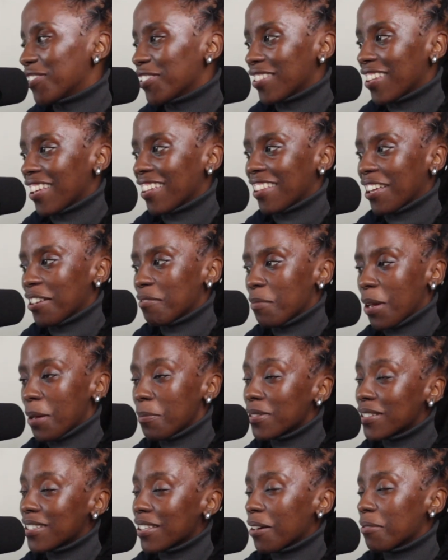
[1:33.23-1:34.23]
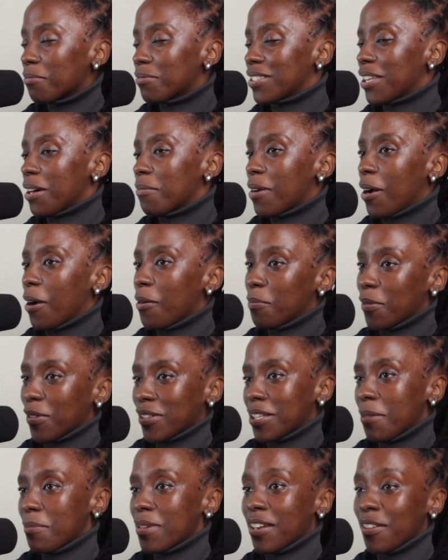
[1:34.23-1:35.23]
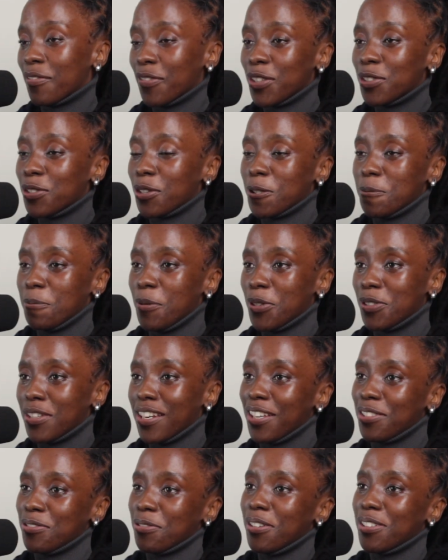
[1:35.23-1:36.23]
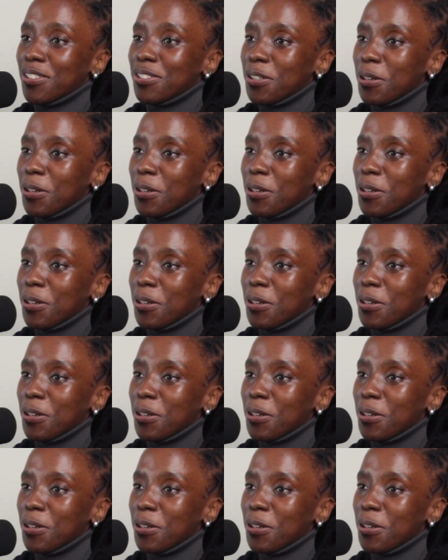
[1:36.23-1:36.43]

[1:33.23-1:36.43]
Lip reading: to think that maybe somehow because I'm an adventurous person as well,